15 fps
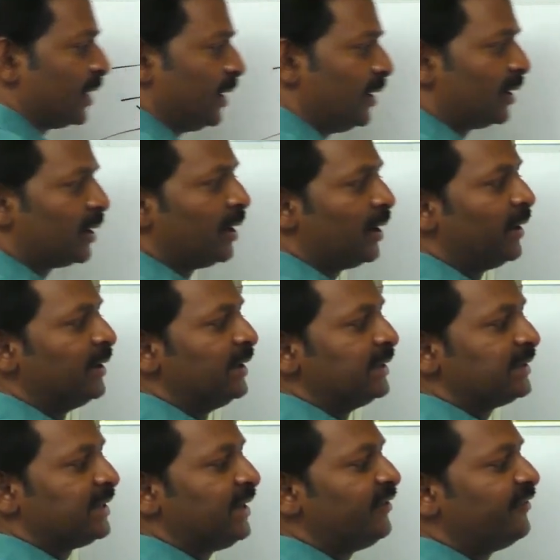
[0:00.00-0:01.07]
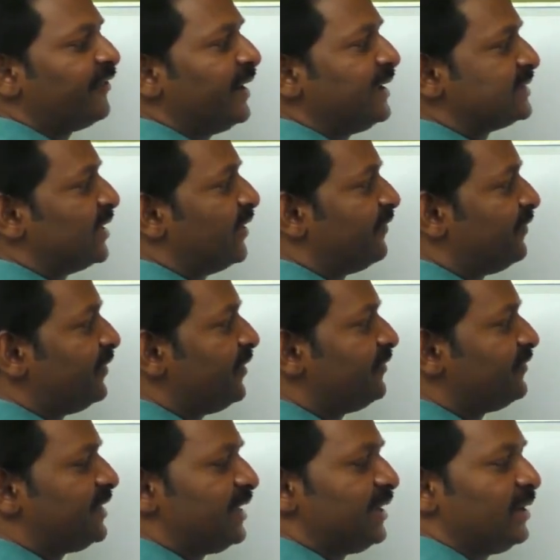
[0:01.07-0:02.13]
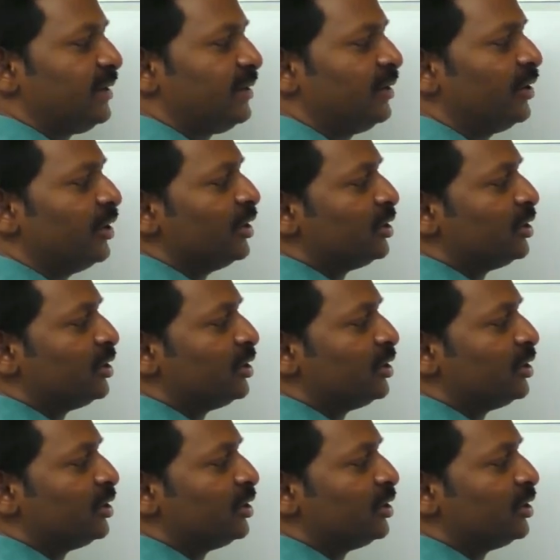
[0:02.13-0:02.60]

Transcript: Anaga 3 5s are 15,